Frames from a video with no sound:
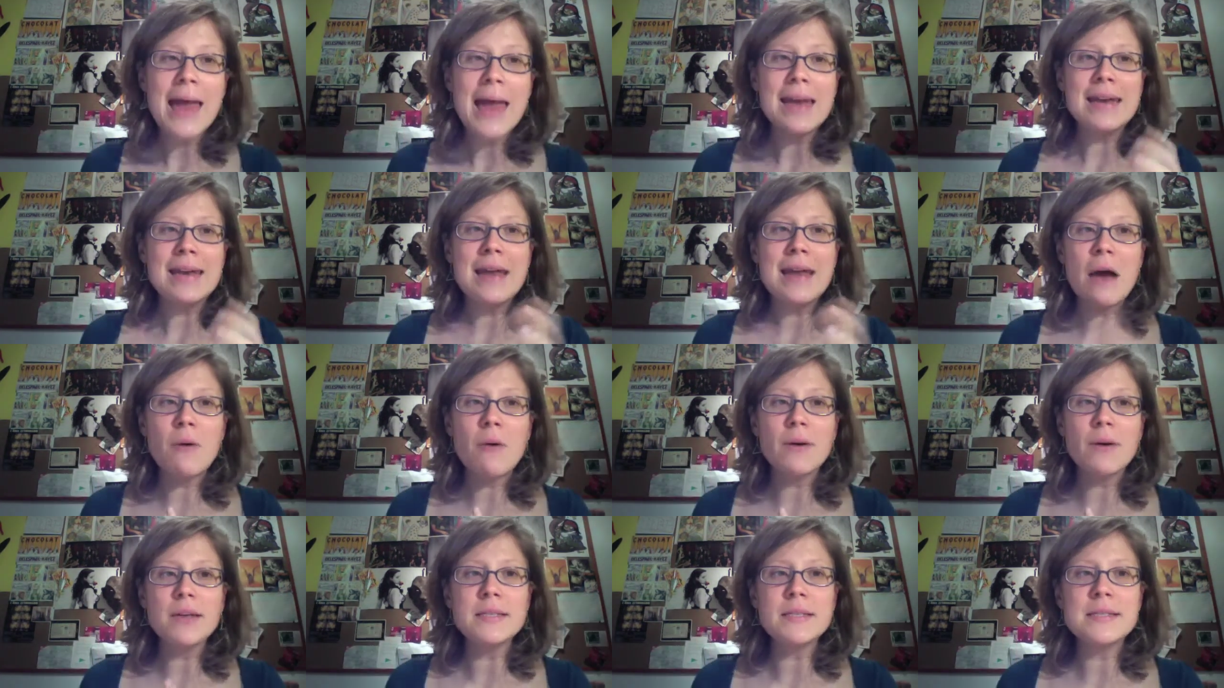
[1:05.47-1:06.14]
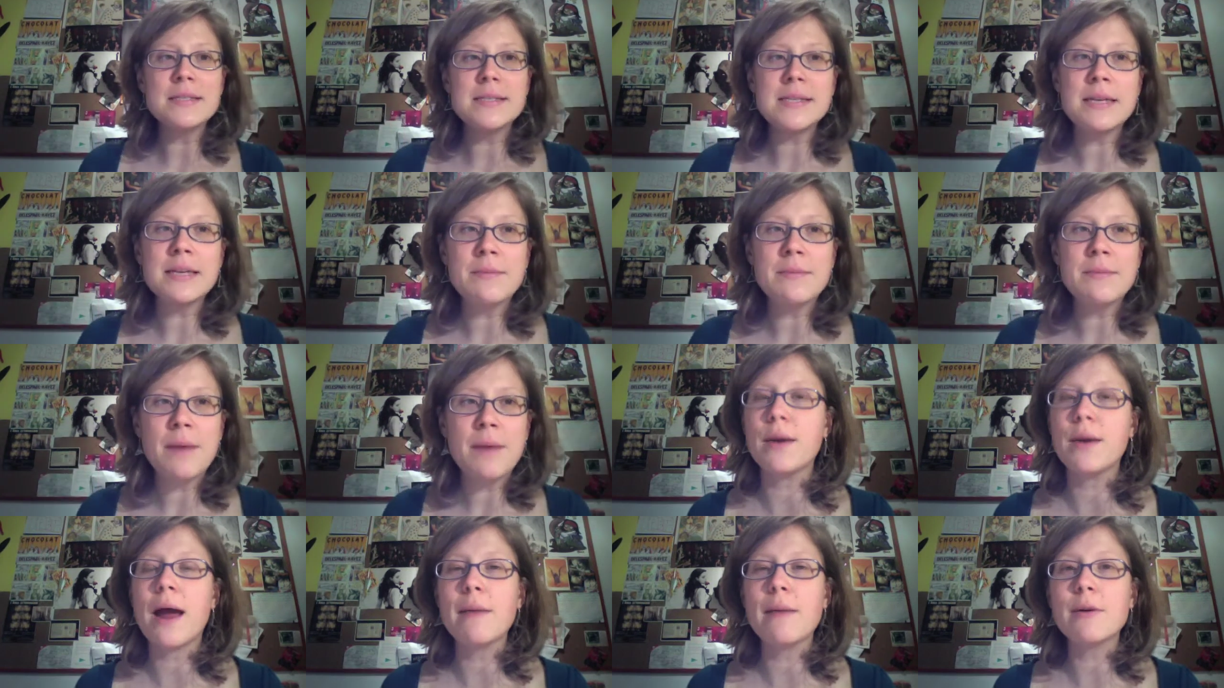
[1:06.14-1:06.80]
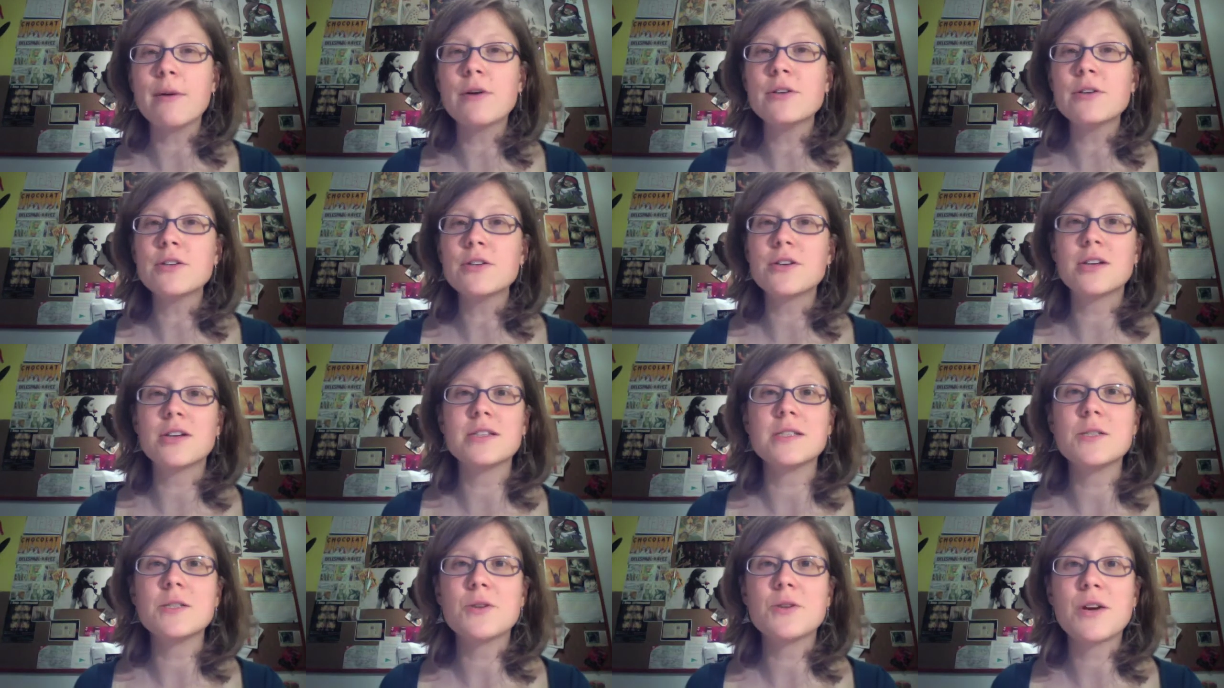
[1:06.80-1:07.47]
Now, in cinema, I'm going to
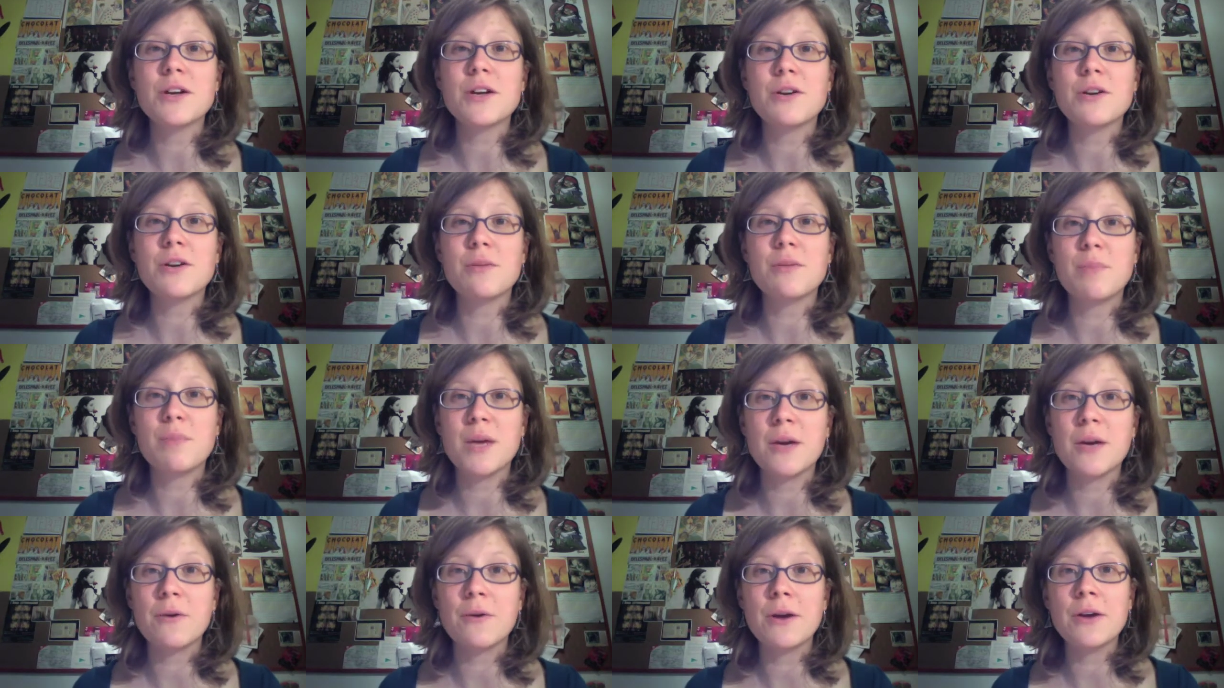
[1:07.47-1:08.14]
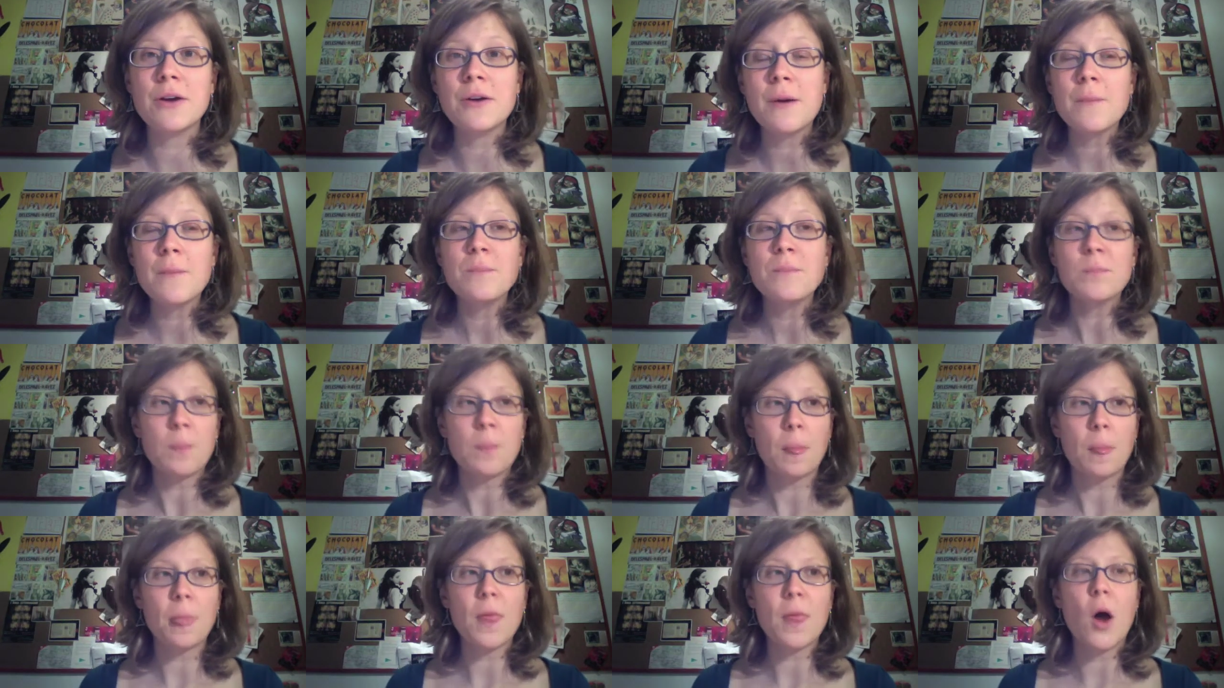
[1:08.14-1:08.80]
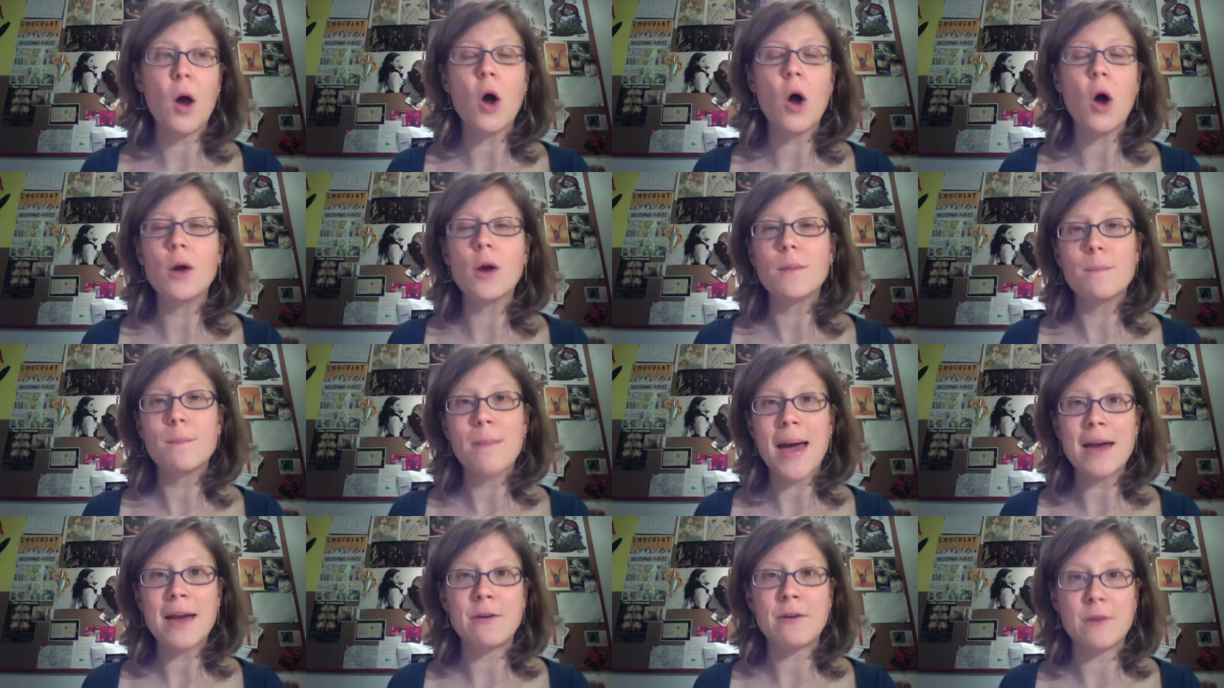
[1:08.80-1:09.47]
concentrate on a period on
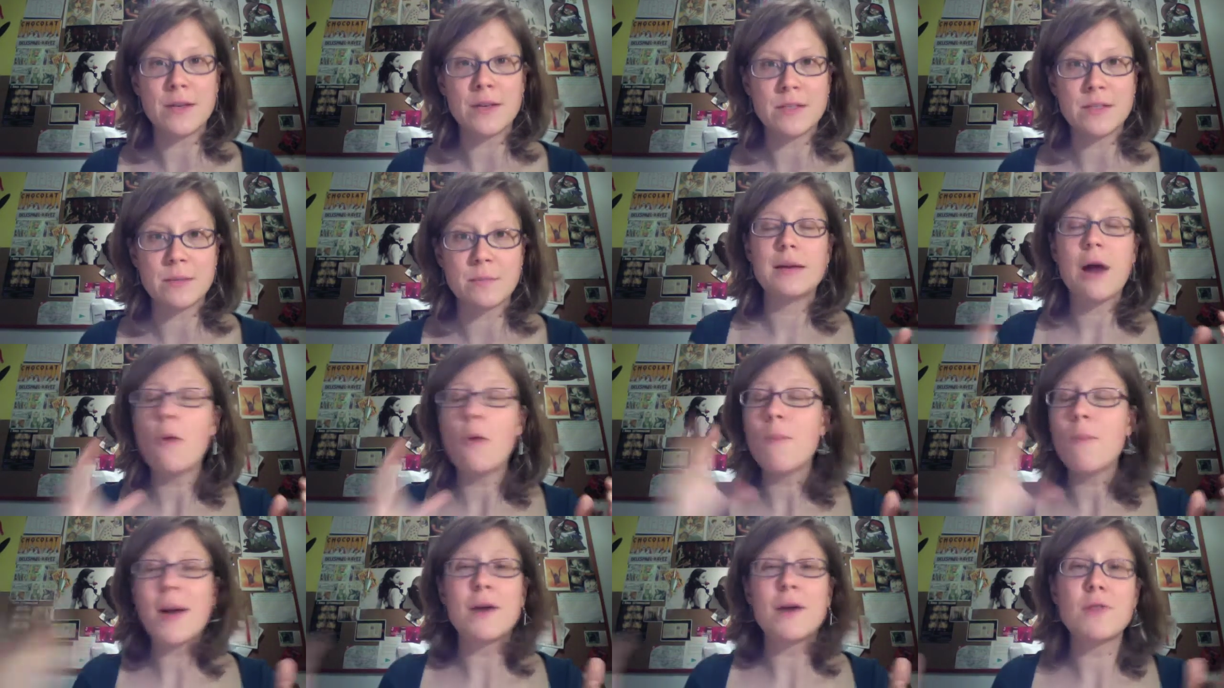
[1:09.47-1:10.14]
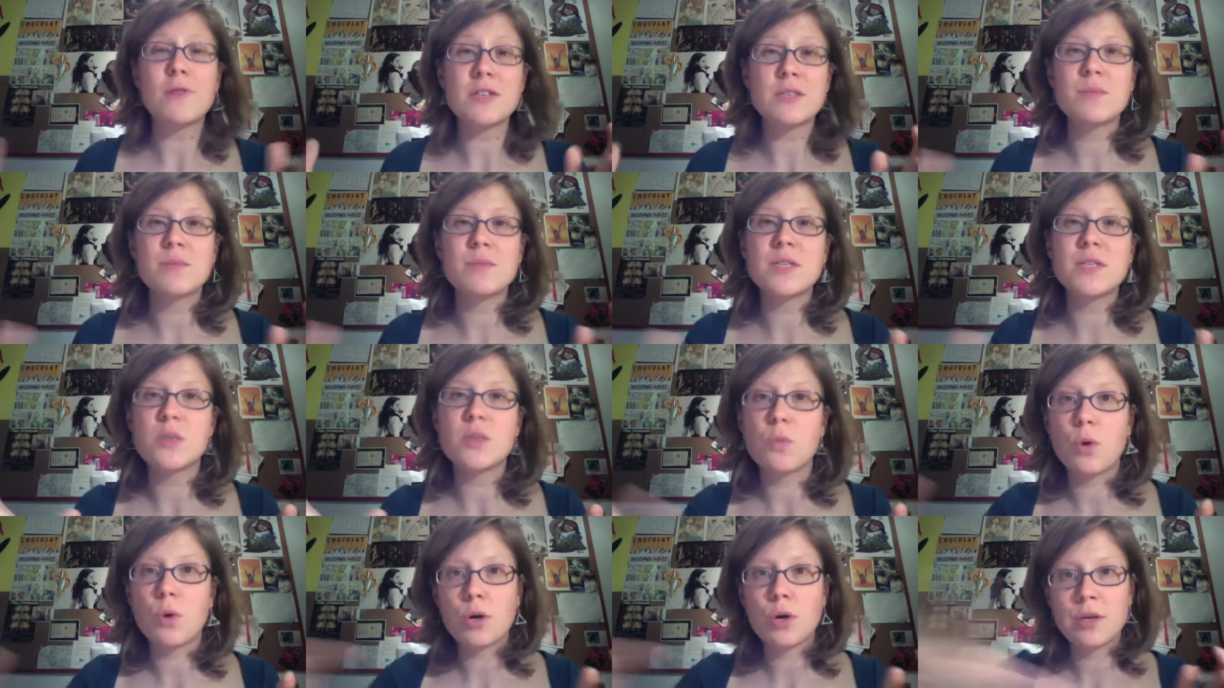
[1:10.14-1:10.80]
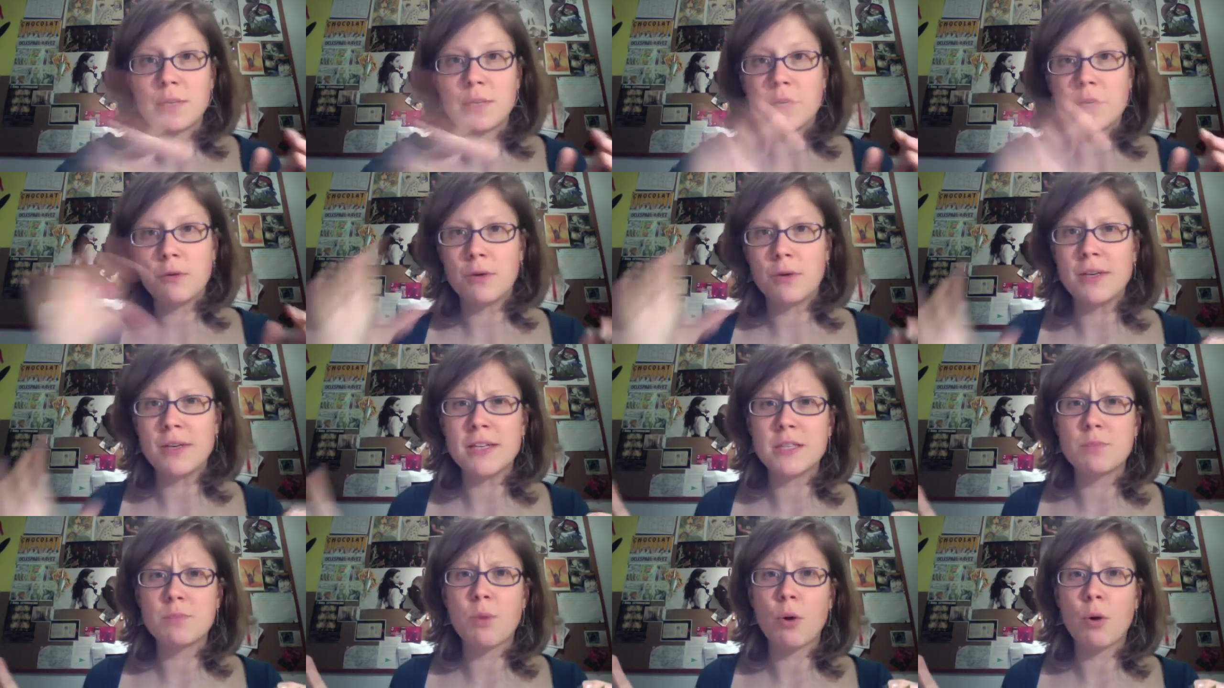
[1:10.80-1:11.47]
mannerism. Now, mannerism is a word that the
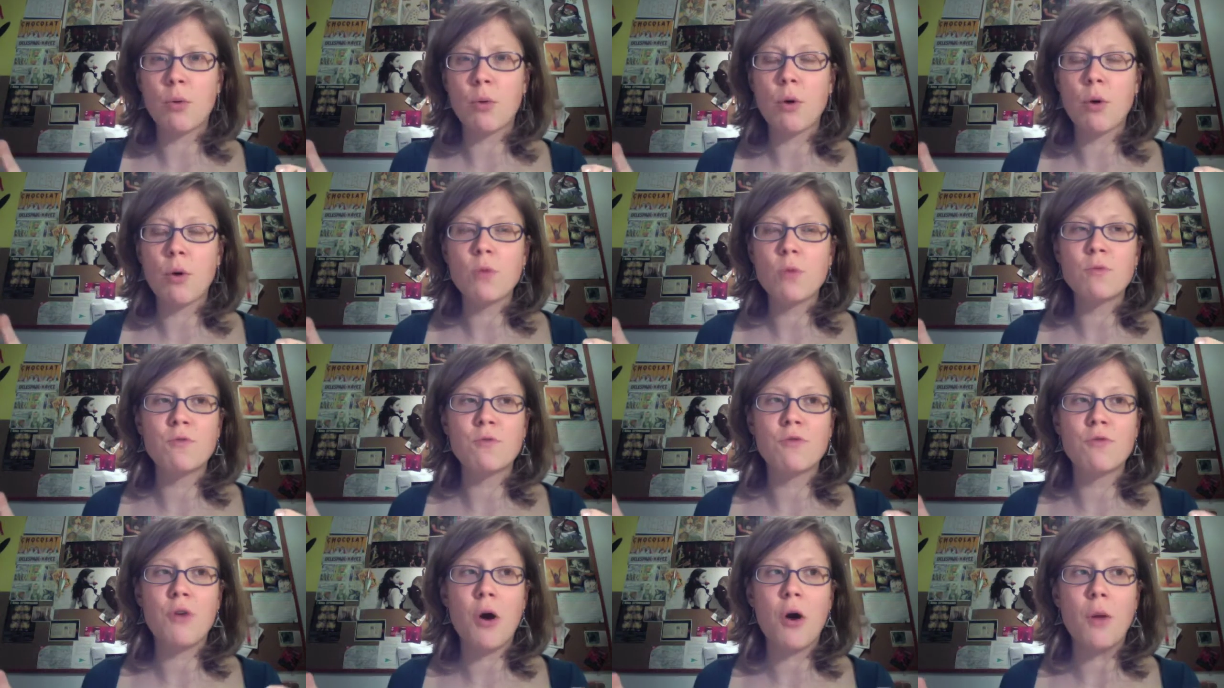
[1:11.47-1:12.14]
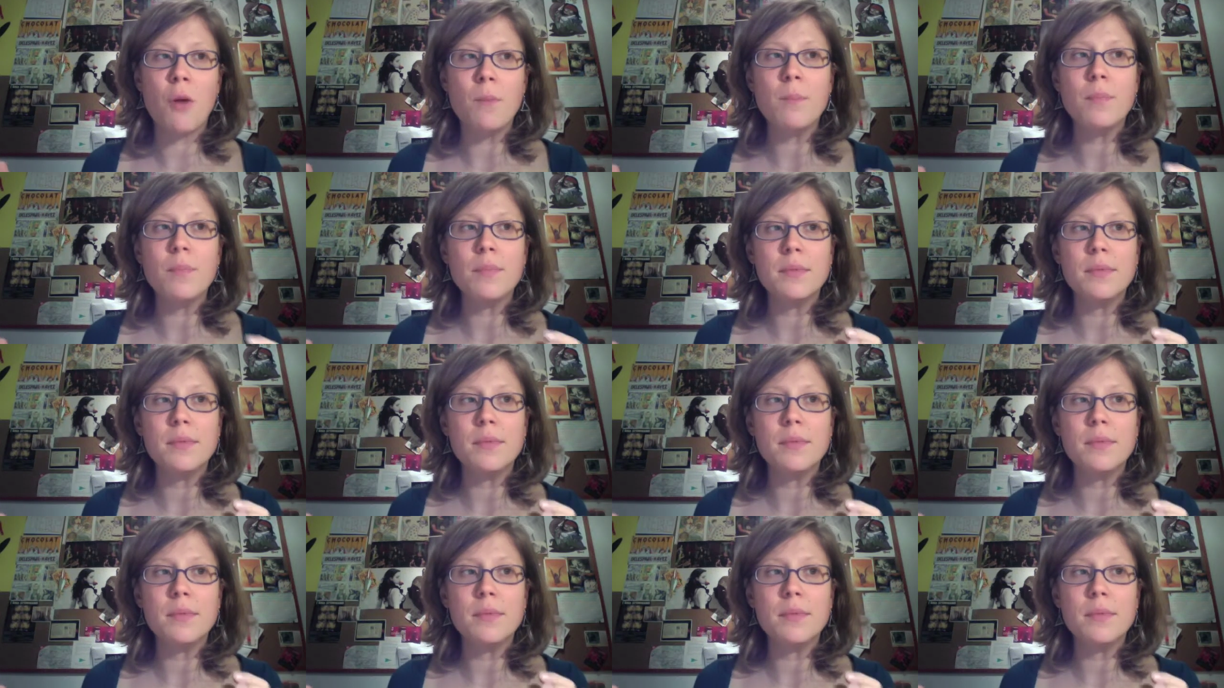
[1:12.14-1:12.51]
critics borrowed from